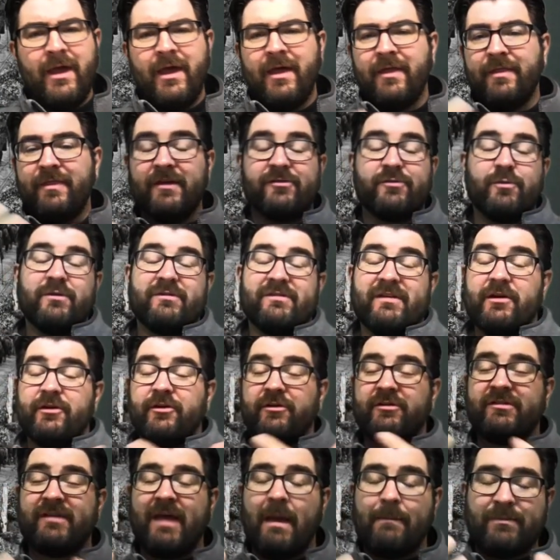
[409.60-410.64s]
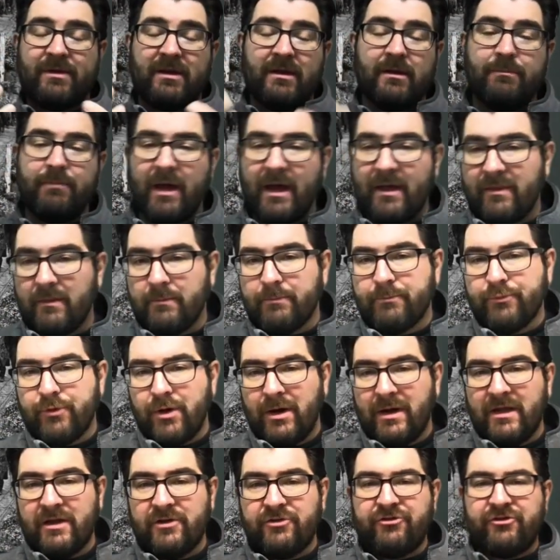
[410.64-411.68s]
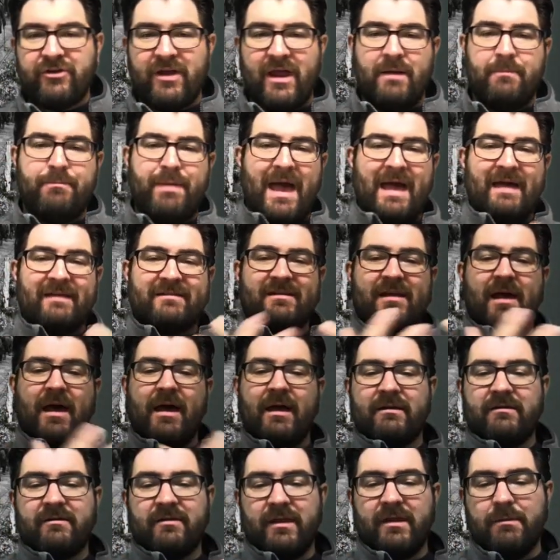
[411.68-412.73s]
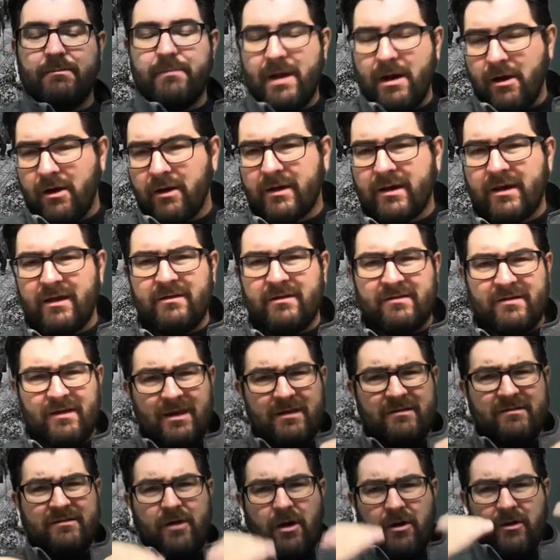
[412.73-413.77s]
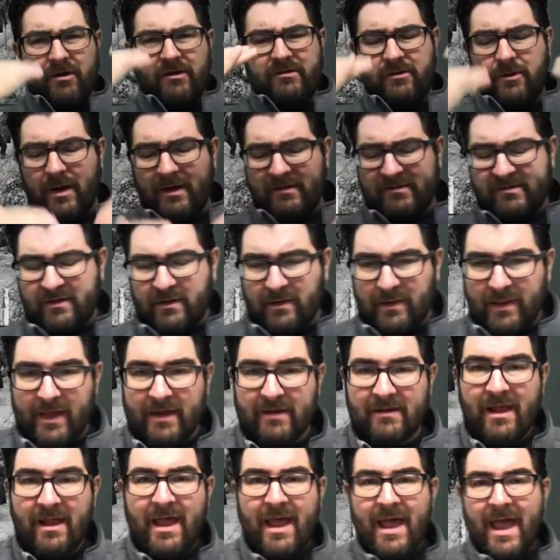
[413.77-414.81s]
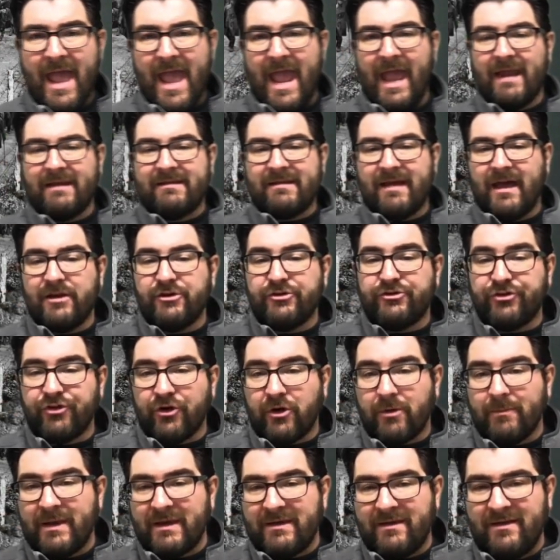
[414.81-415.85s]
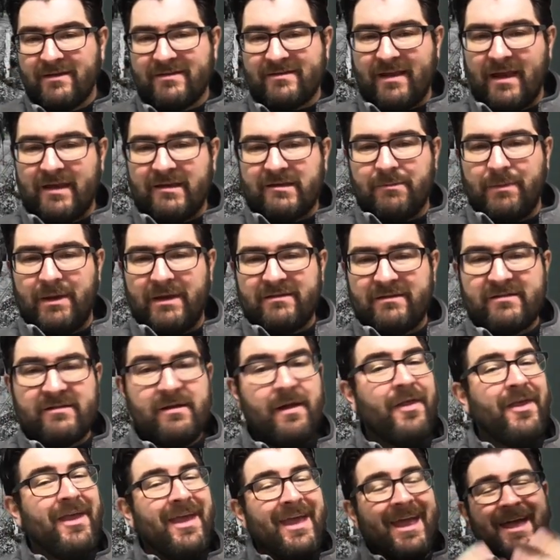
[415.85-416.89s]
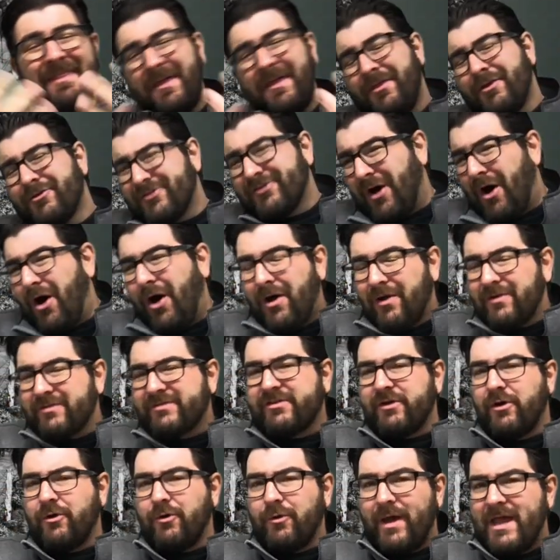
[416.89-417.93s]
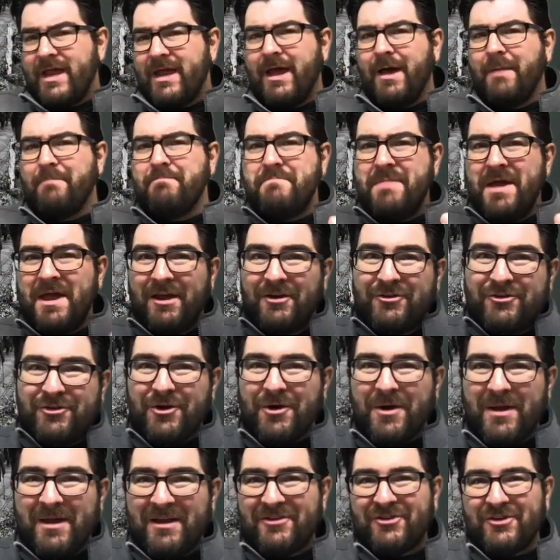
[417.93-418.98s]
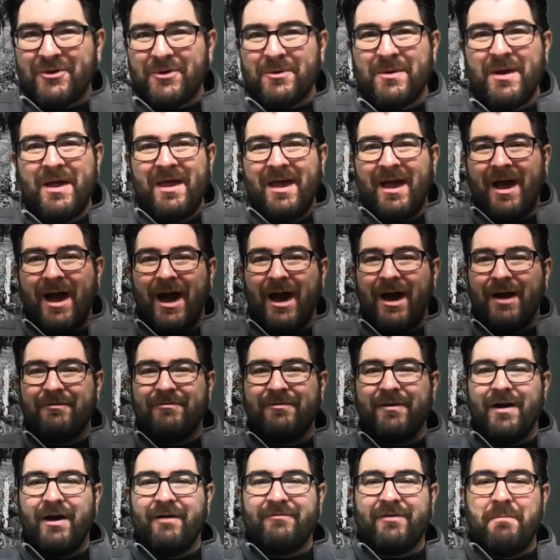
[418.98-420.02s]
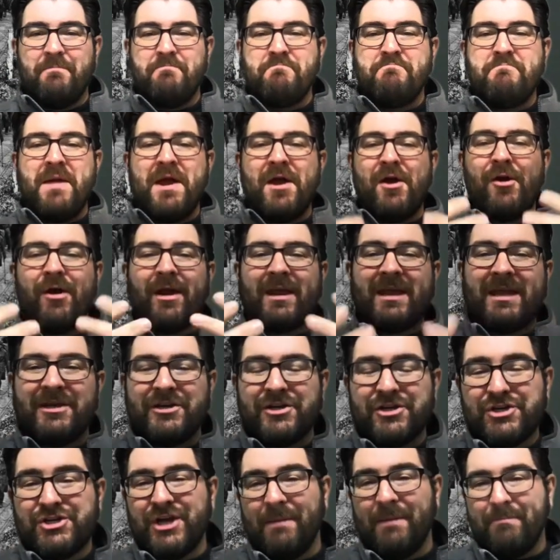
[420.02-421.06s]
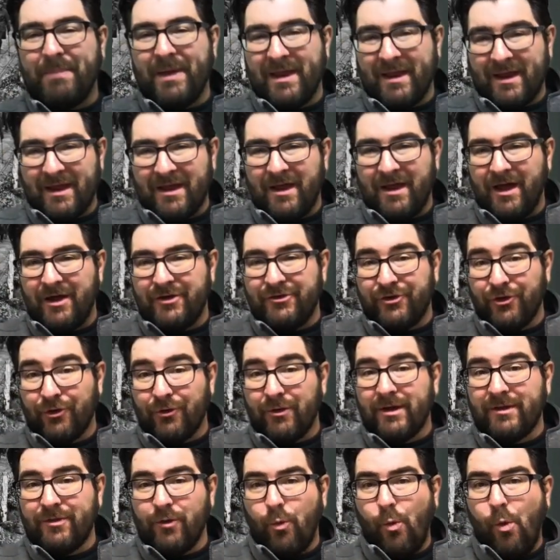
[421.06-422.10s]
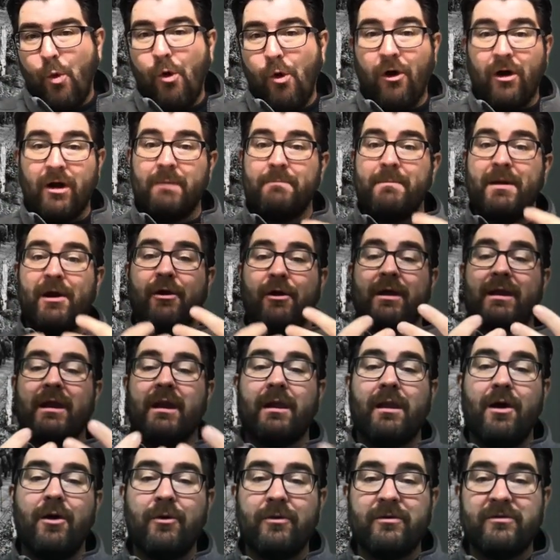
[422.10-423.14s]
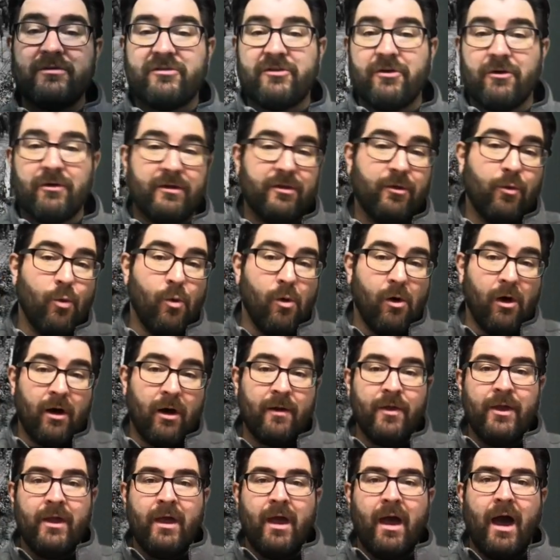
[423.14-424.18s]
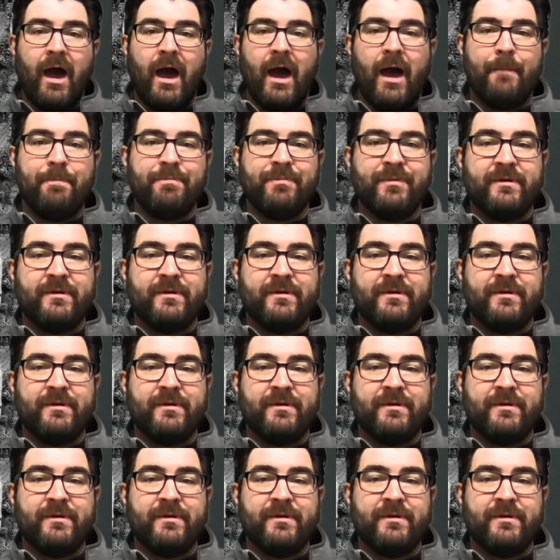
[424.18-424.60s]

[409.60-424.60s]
This was intercepted by the British and passed on to the Americans, and it started to escalate anti German sentiments. And then there's also a major issue of, of American shipping uh, during the war and American loans during the war um,